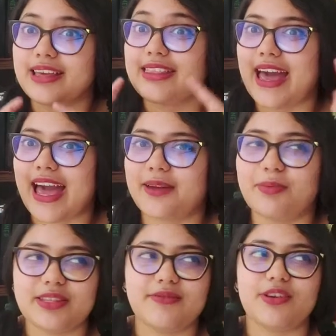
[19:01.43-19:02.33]
like the
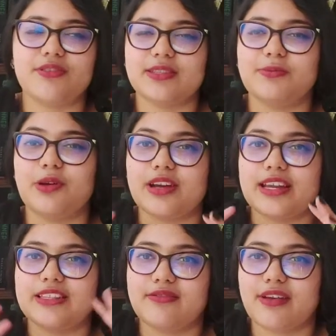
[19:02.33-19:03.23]
atmosphere of this book
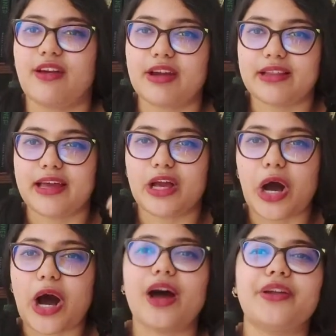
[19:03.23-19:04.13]
and it's very like
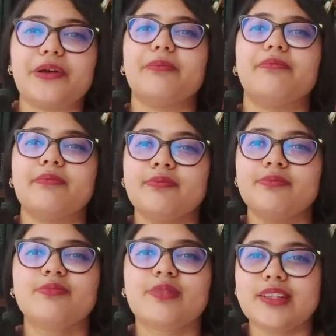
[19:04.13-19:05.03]
autumn,
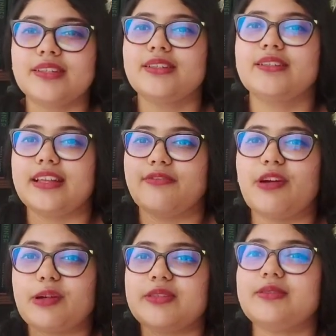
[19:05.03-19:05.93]
like
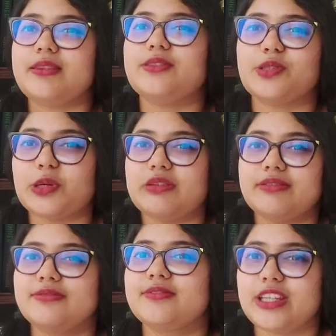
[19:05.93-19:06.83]
very
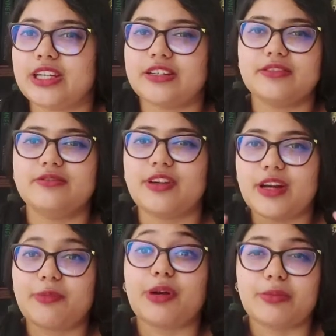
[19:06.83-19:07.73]
seasonal, you know,
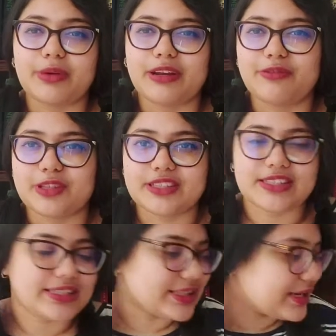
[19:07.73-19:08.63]
very appropriate for the
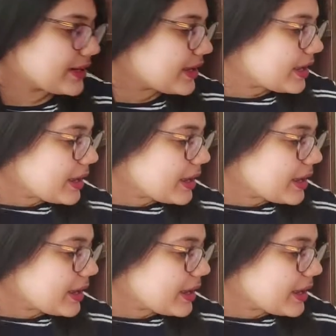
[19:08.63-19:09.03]
season.